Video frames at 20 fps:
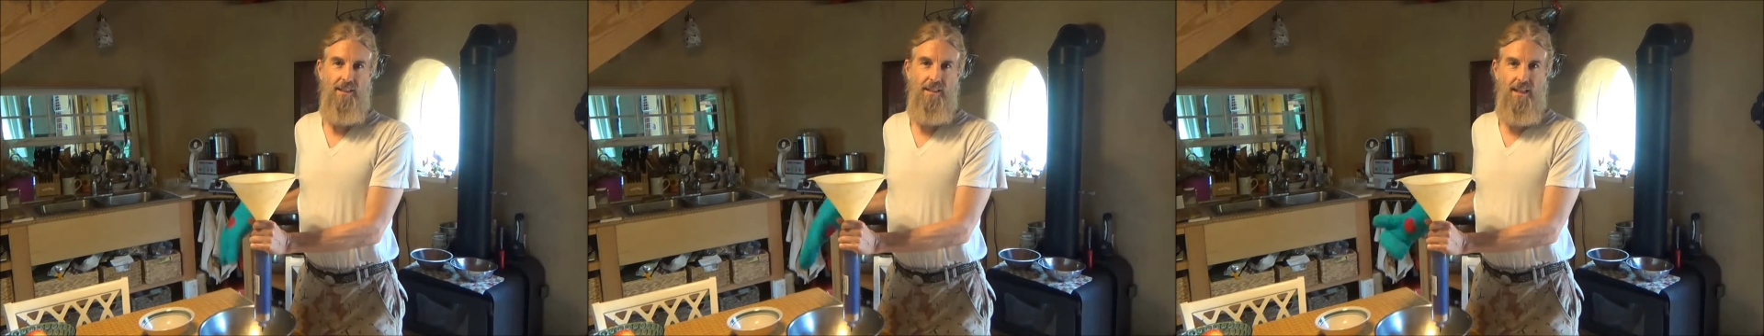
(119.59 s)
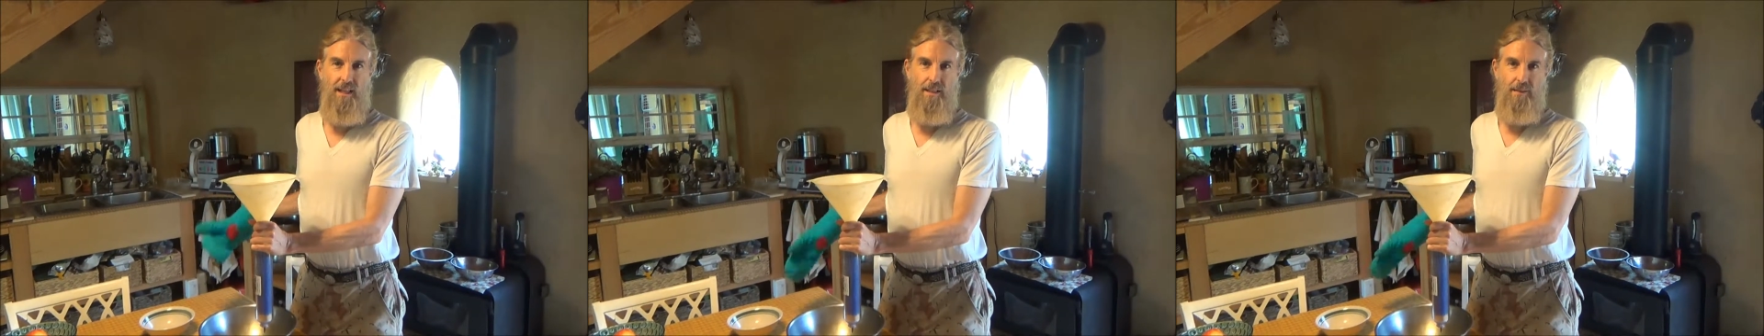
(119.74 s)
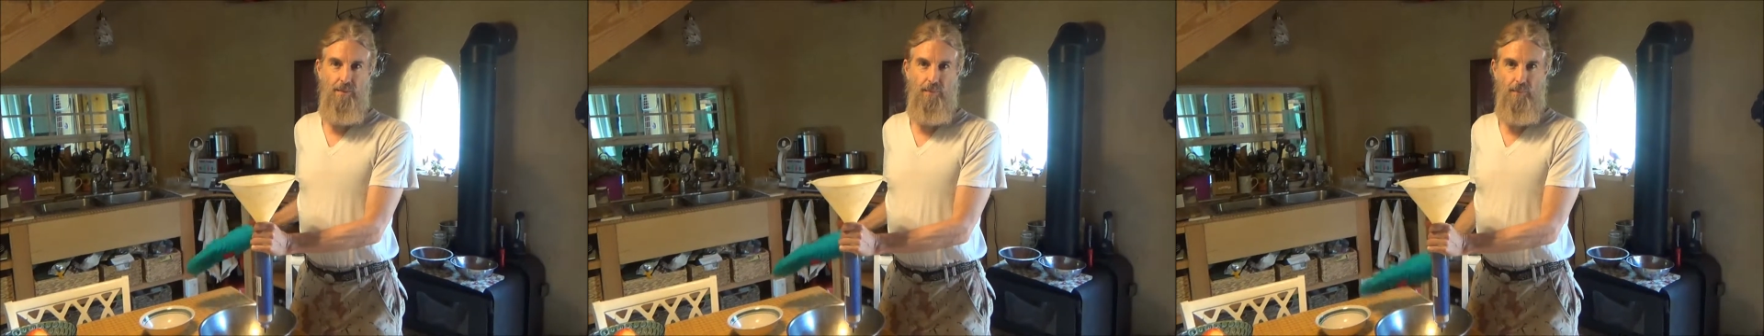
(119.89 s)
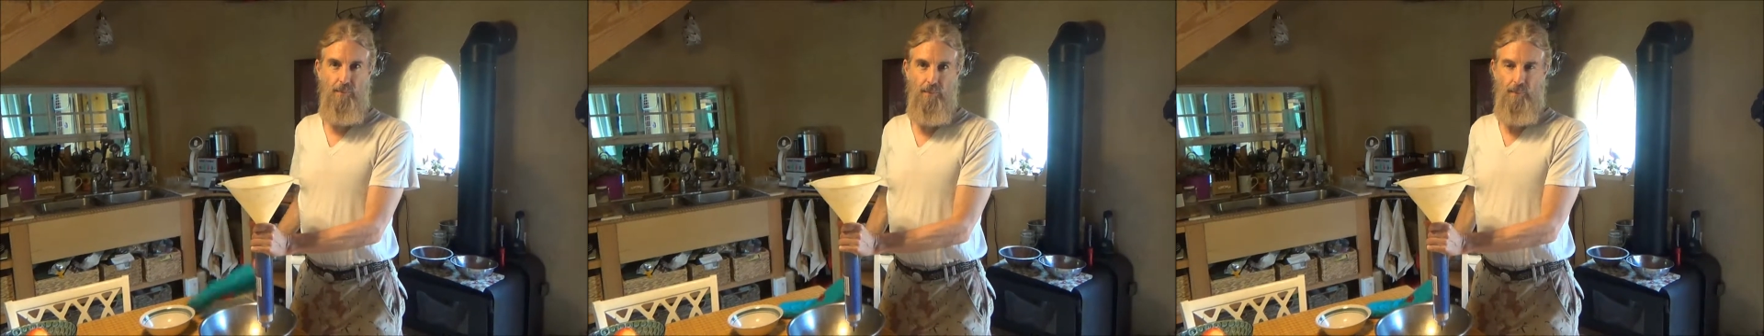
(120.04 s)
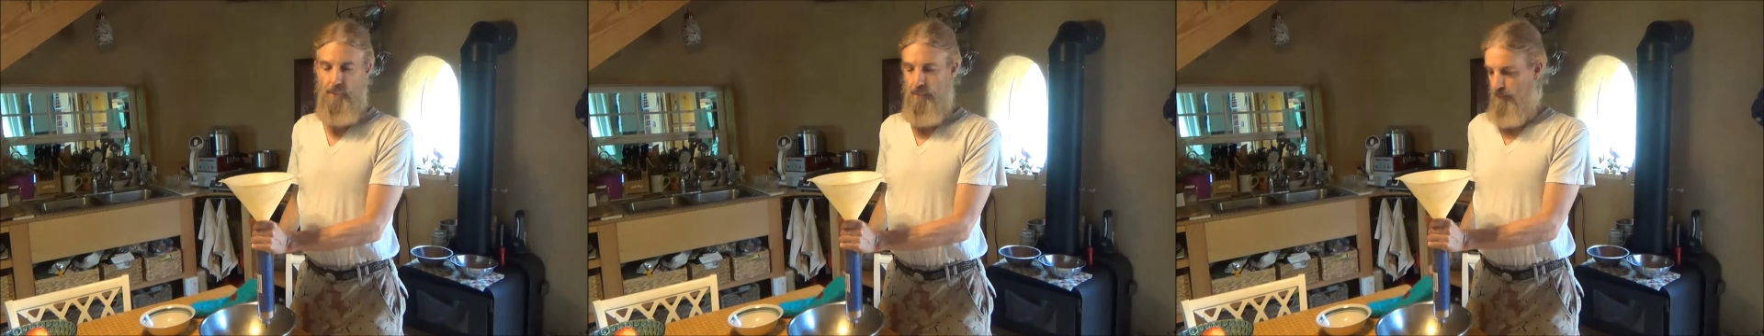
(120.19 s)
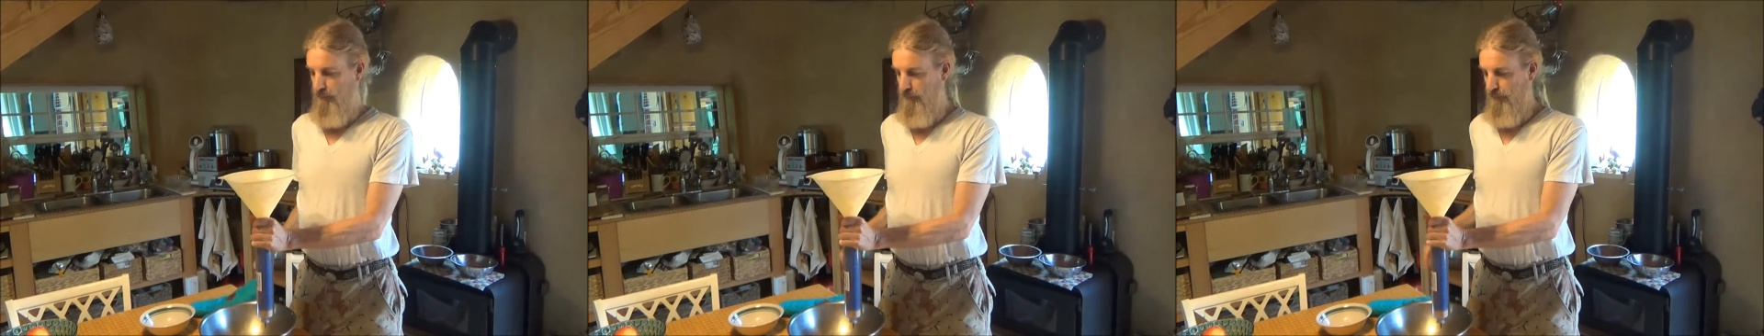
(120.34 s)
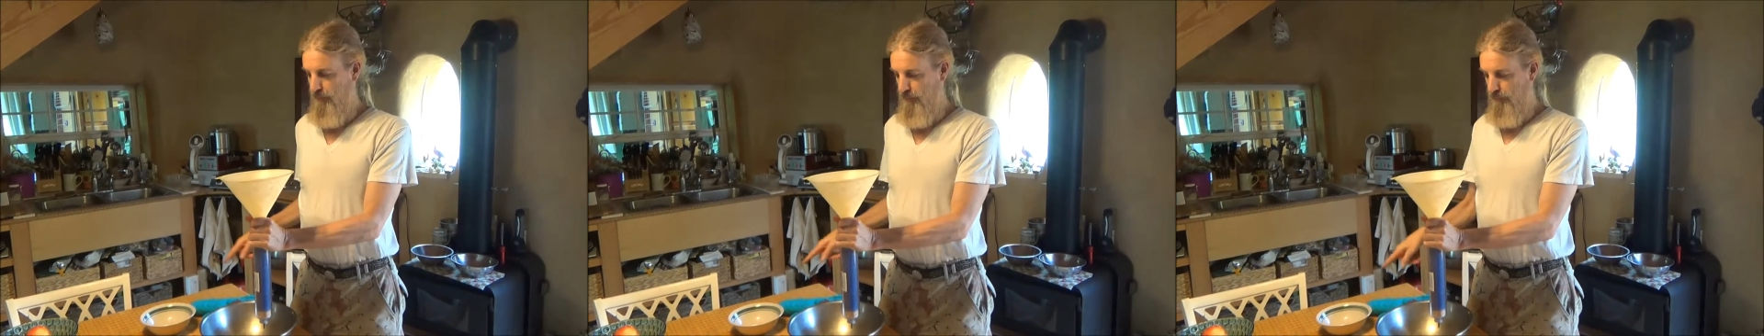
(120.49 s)
that
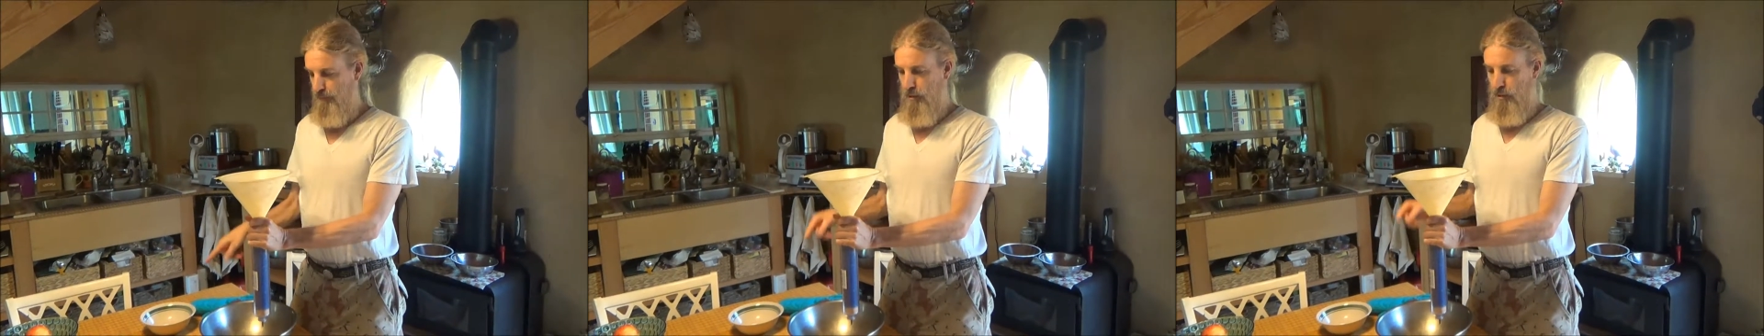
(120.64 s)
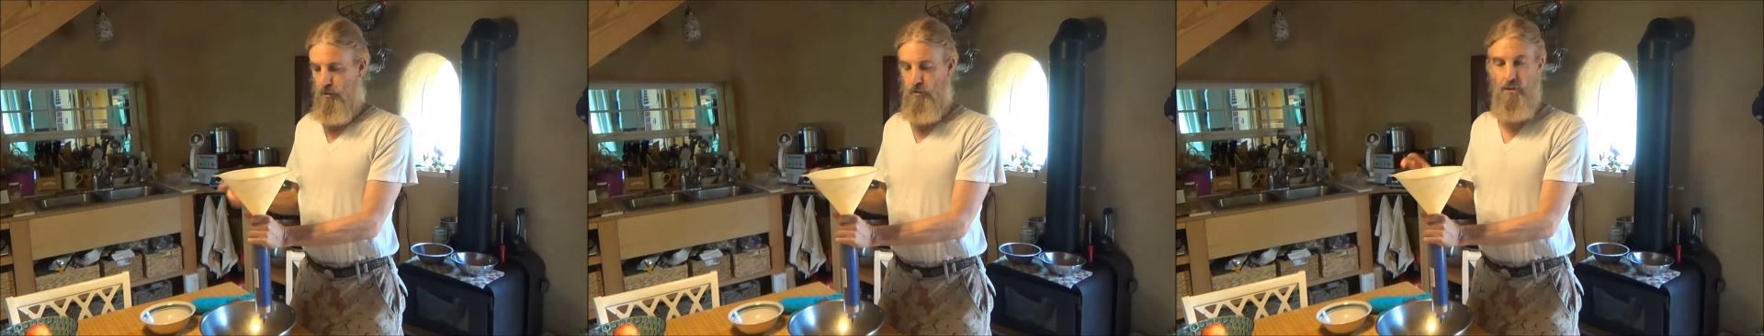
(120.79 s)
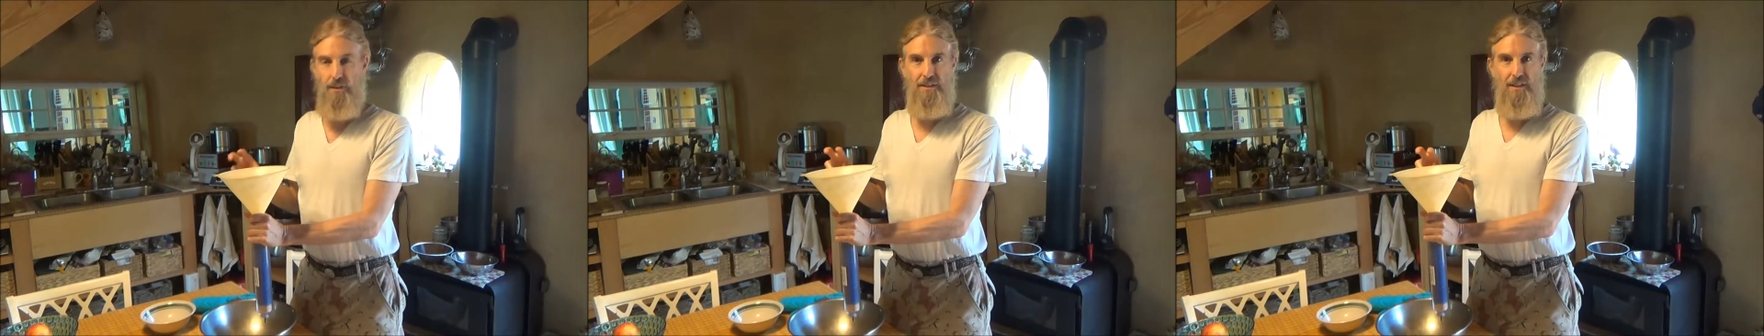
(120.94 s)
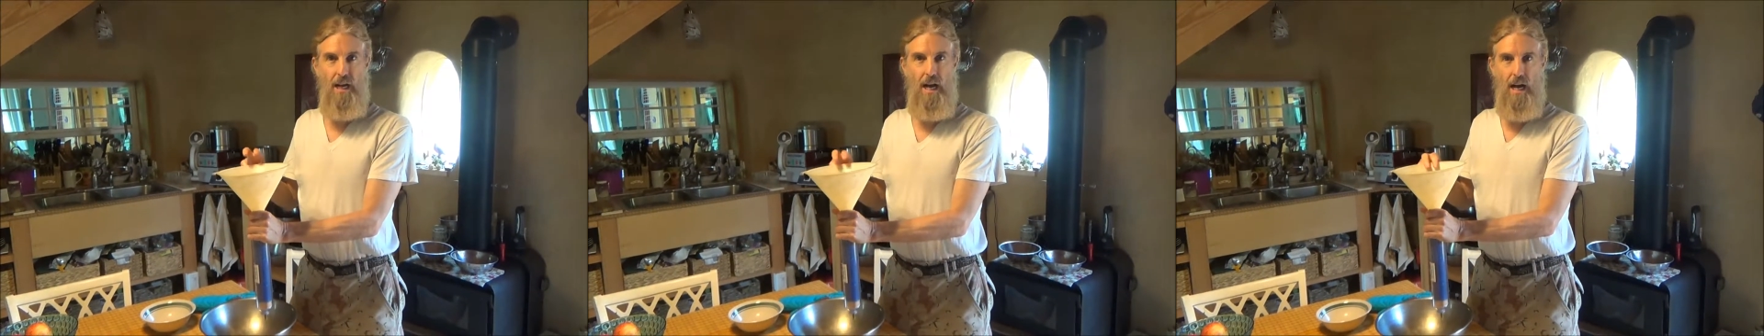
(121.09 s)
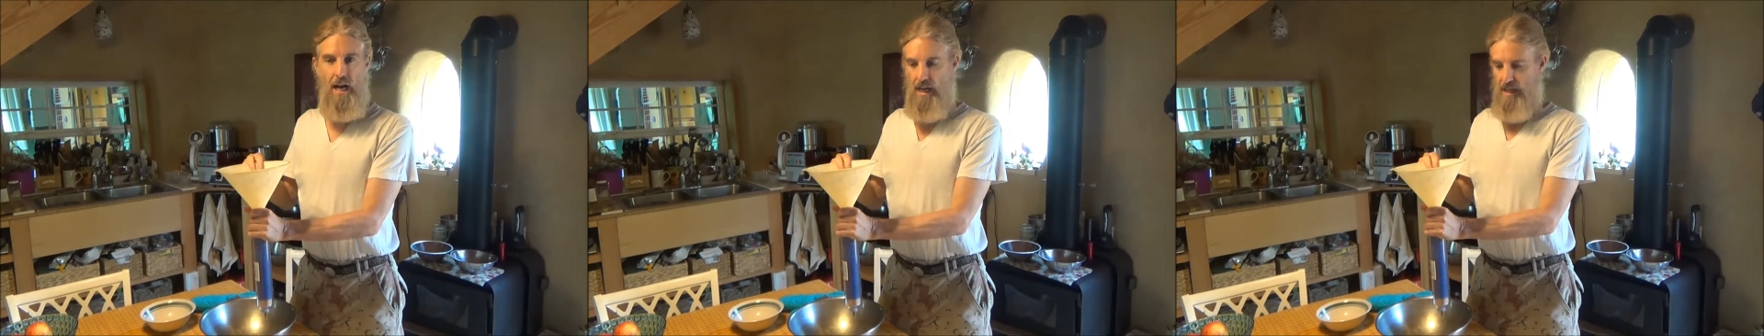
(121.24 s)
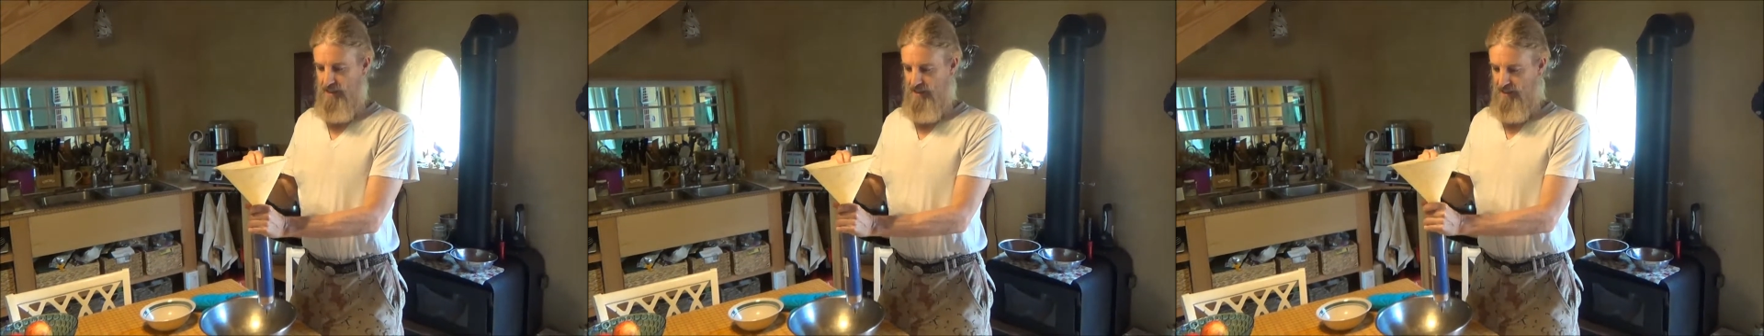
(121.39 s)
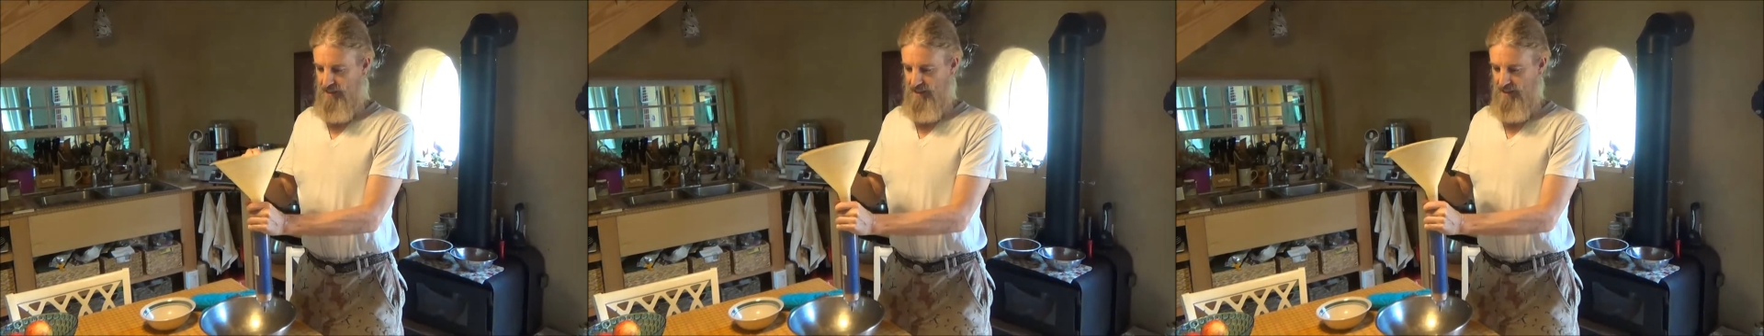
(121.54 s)
bowl is
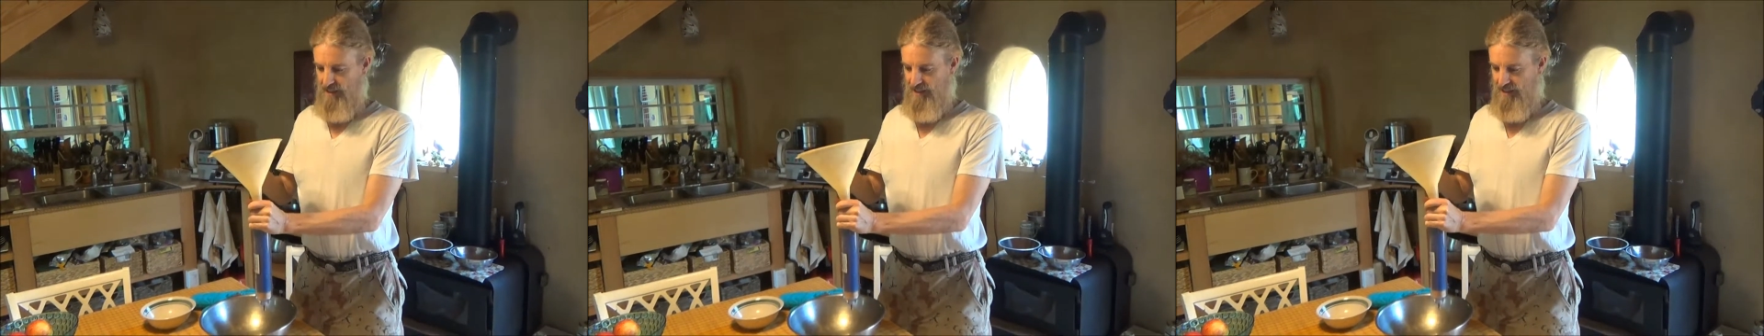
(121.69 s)
hot.